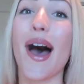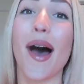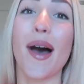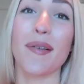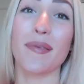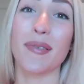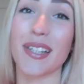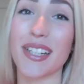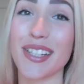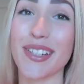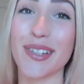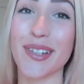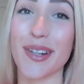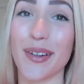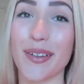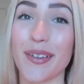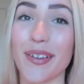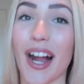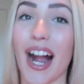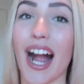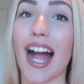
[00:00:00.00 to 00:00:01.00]
I'm gonna show
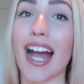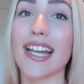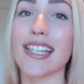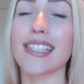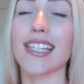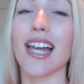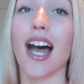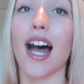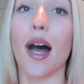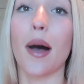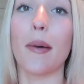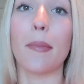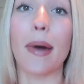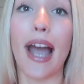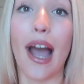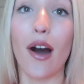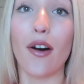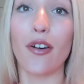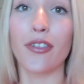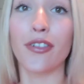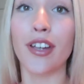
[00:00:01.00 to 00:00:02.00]
you guys um, my
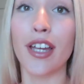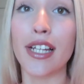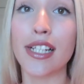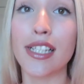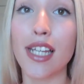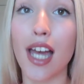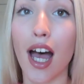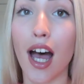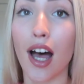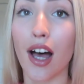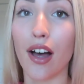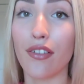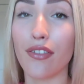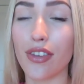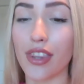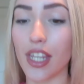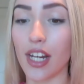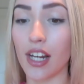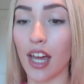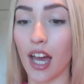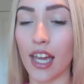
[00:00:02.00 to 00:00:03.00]
outfit of
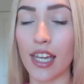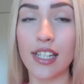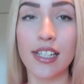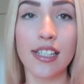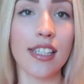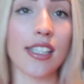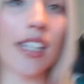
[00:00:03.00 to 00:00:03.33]
the night.